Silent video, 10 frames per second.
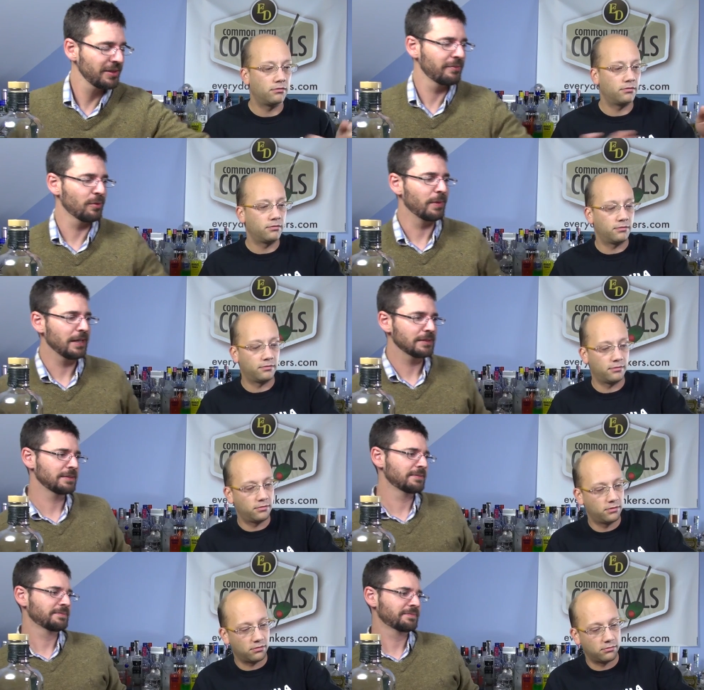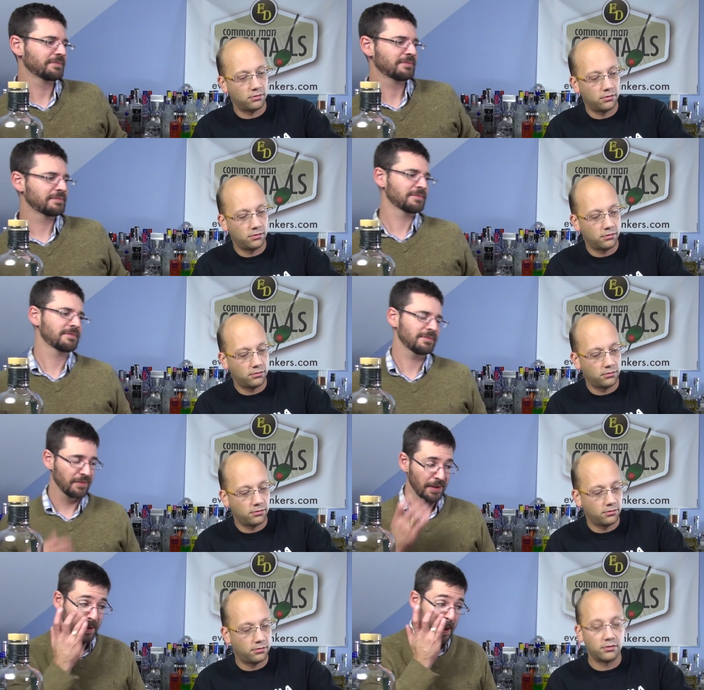Speaker 1: It's like four bucks. Huh.
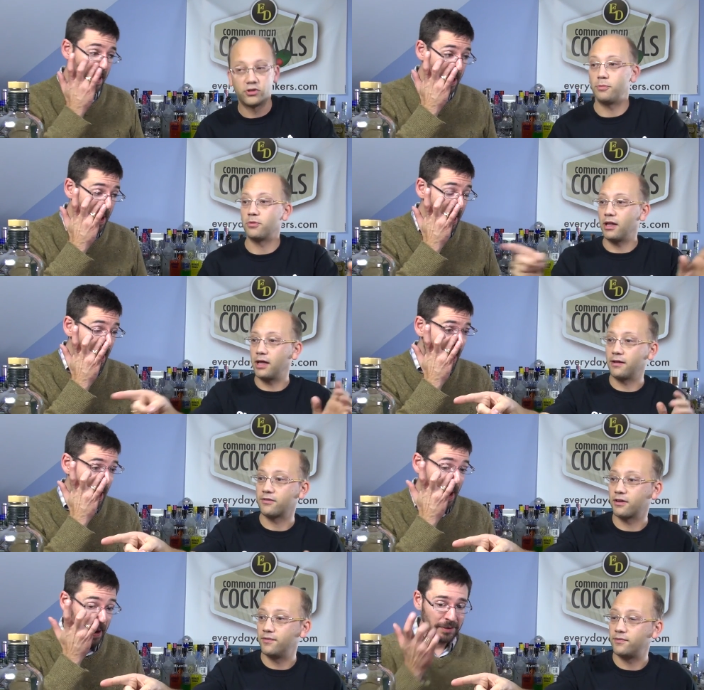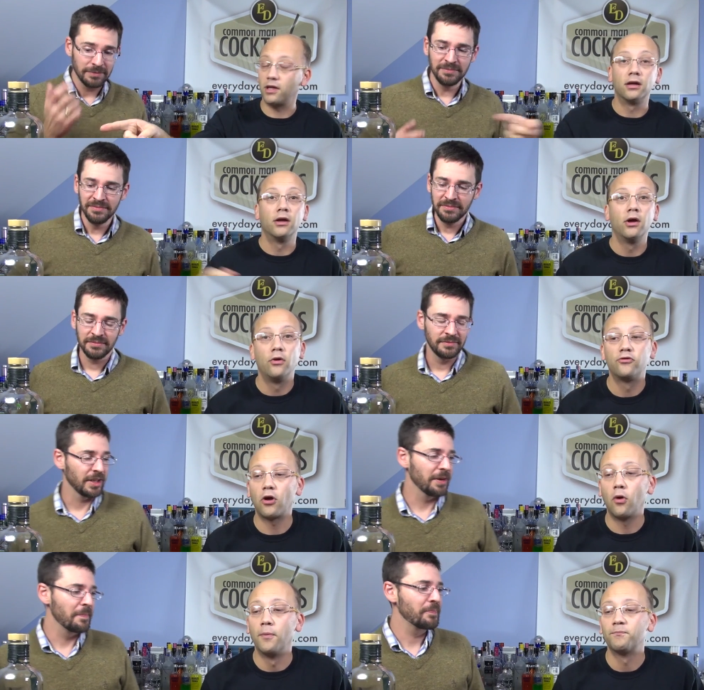Cheaper than that. That's like 50.
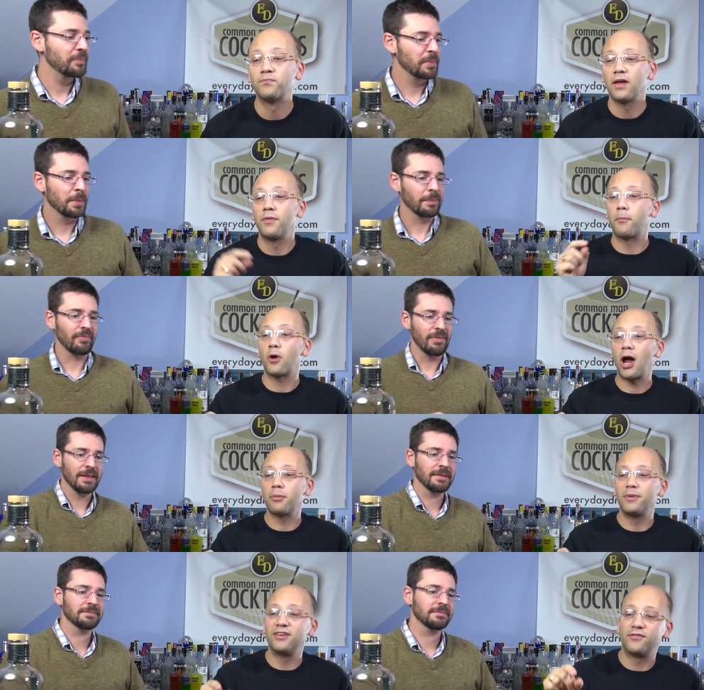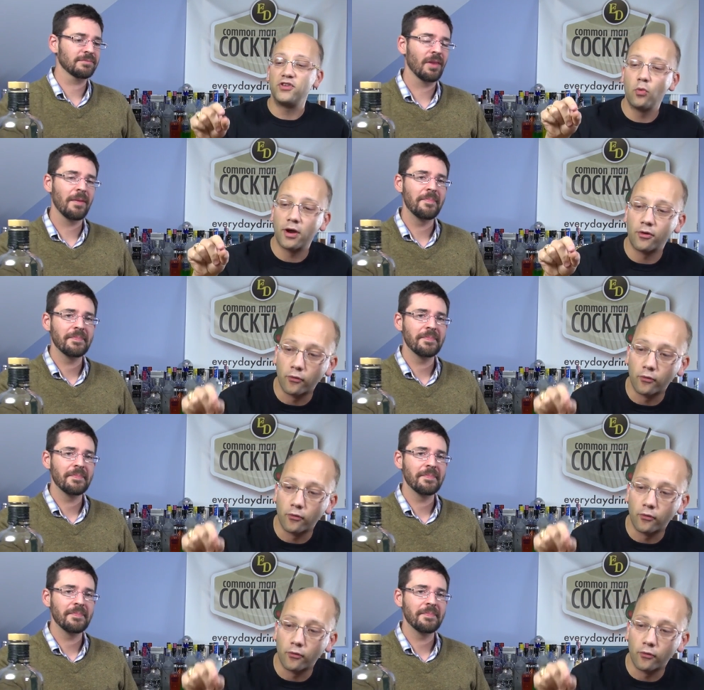So the problem is if you want to